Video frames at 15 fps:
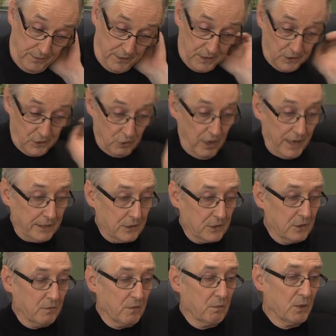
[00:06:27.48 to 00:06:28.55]
the
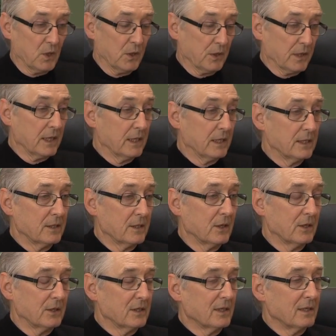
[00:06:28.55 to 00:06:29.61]
strengths of the book is
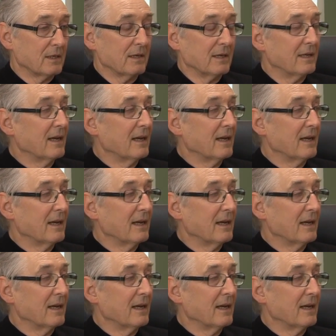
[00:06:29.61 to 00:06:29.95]
that